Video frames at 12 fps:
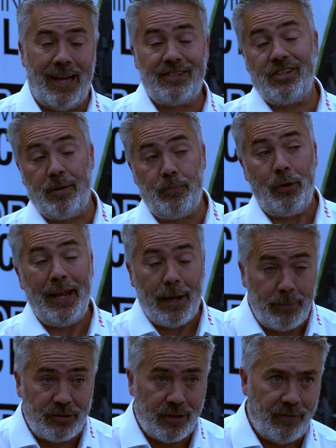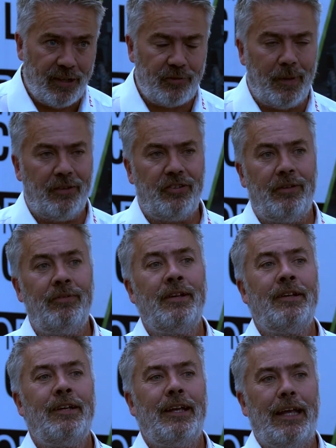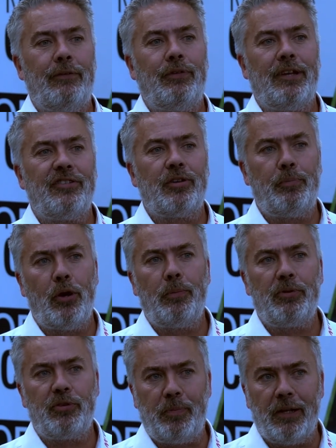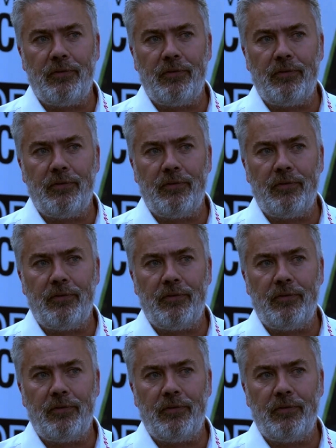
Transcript: actually prohibitively expensive if it is a purpose-built